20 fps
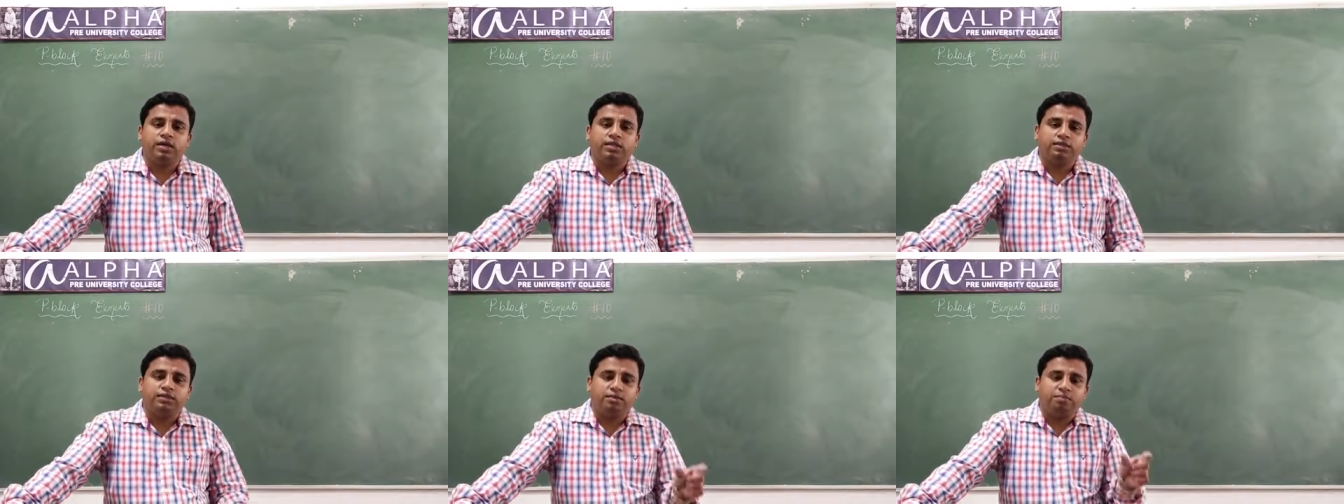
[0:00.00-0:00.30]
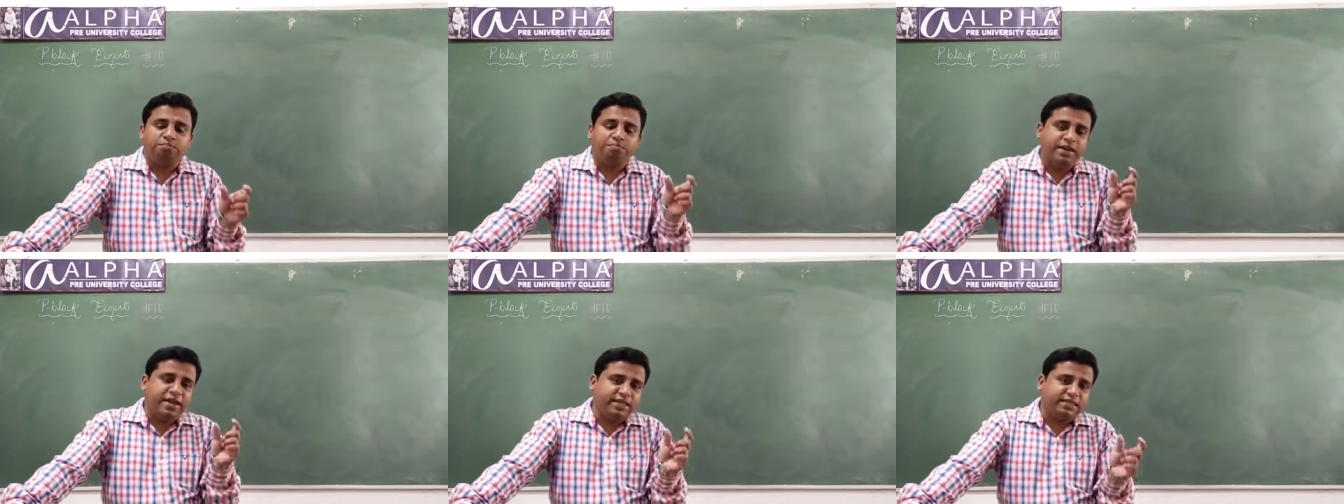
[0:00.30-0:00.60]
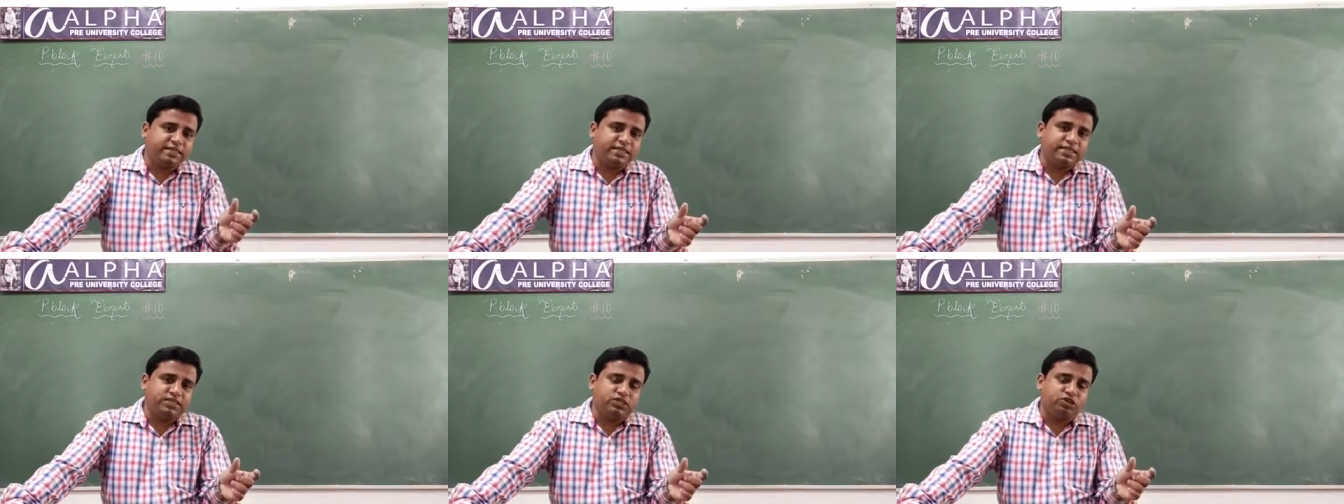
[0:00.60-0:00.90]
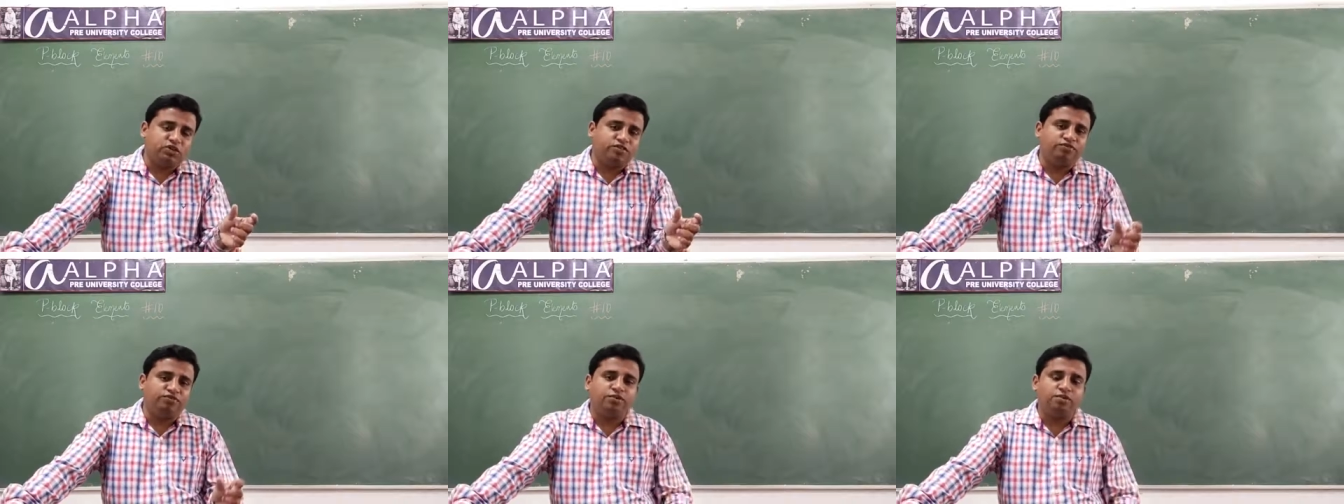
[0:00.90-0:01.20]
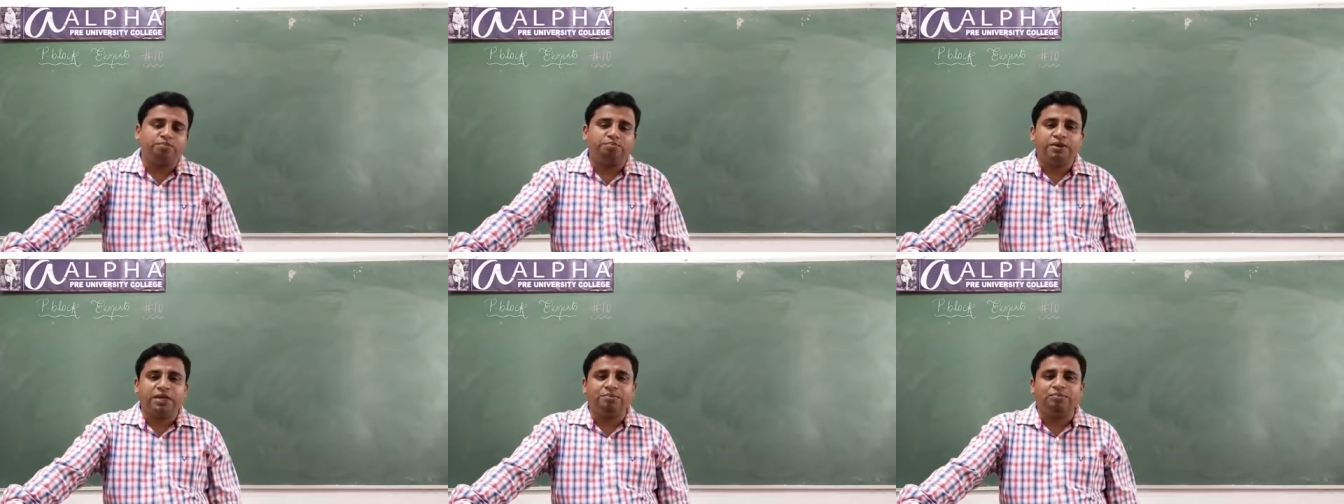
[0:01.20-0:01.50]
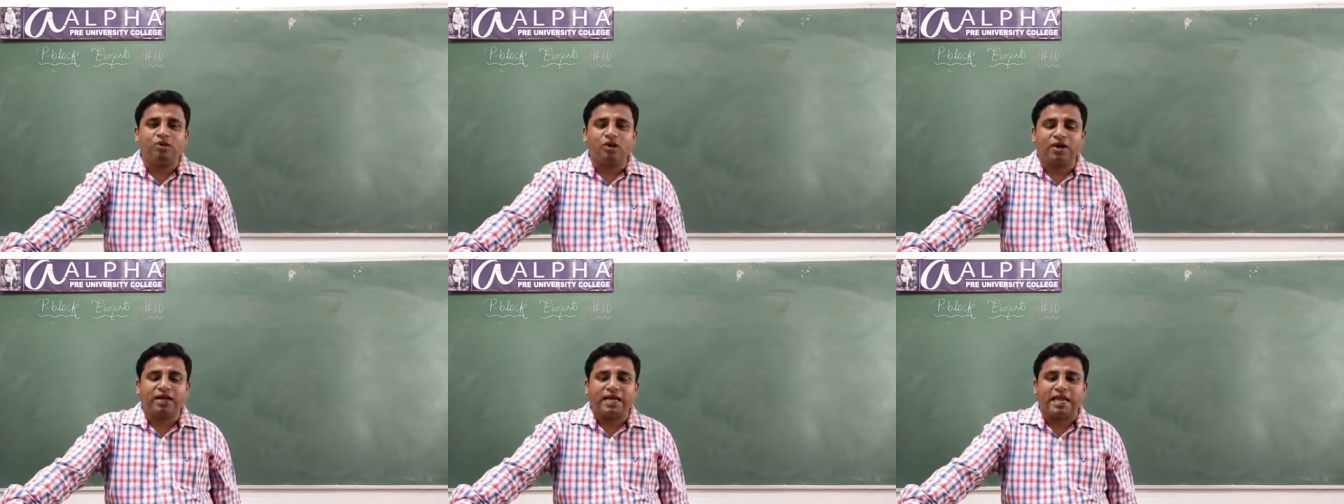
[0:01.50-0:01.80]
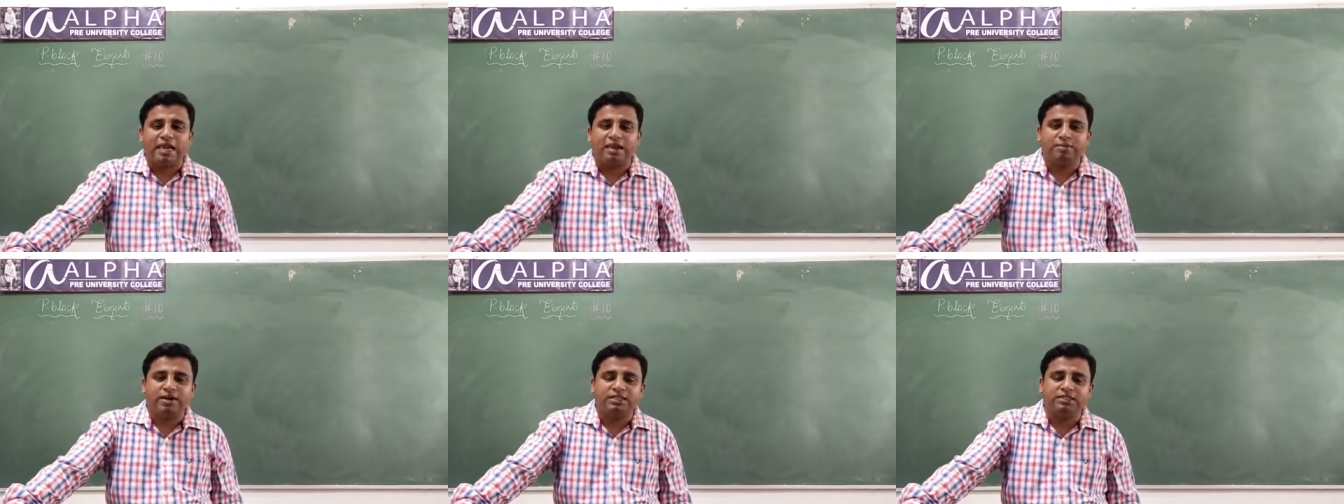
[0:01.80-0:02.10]
the basics of P block
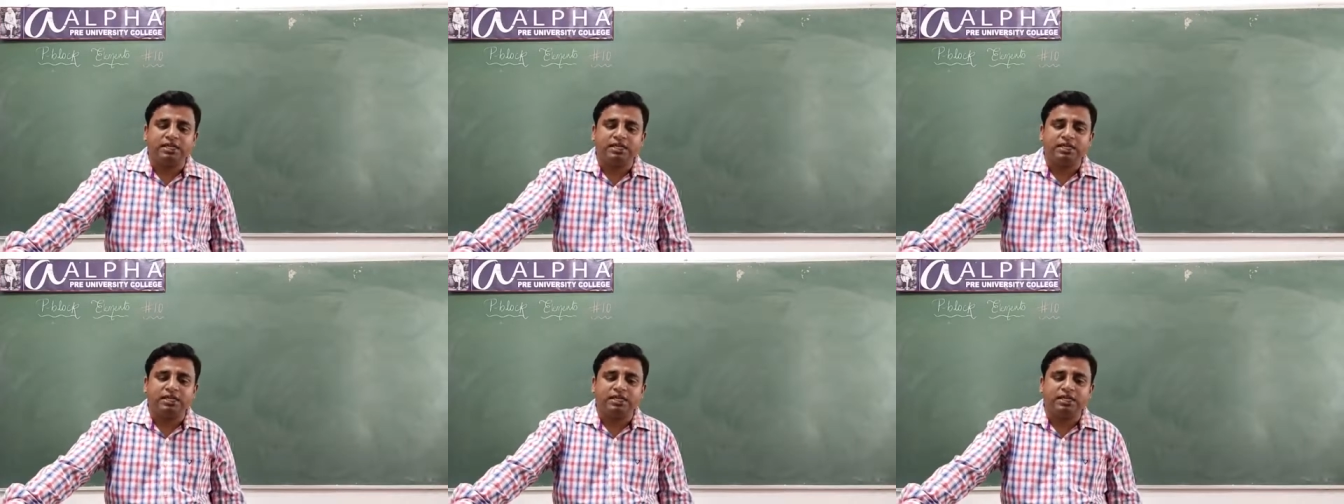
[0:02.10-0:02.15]
elements,